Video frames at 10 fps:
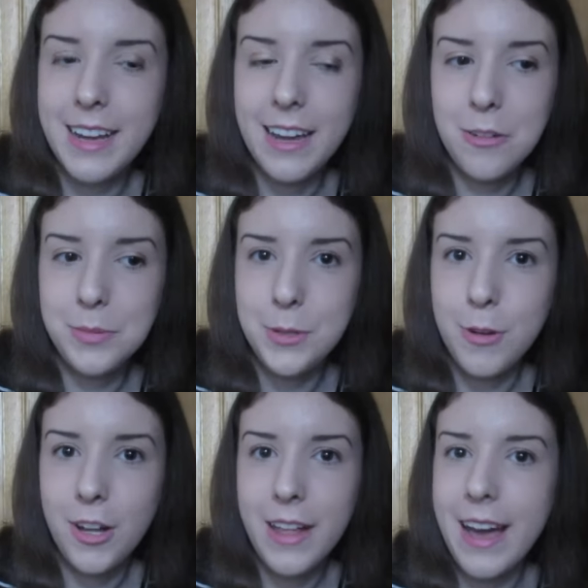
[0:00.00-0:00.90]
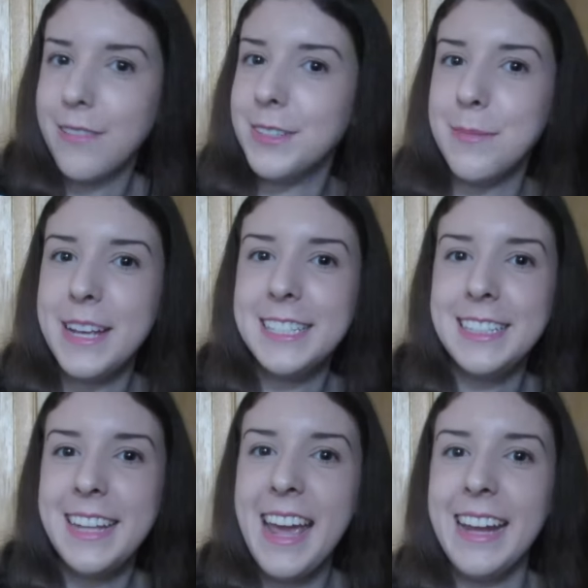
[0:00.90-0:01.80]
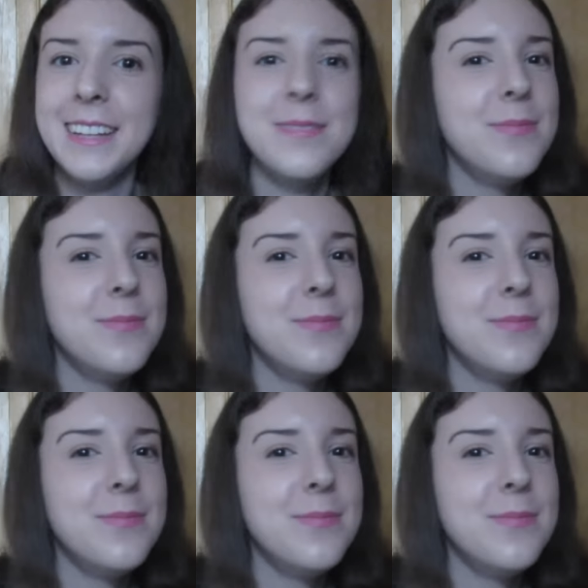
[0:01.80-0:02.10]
I hope you all have an amazing day.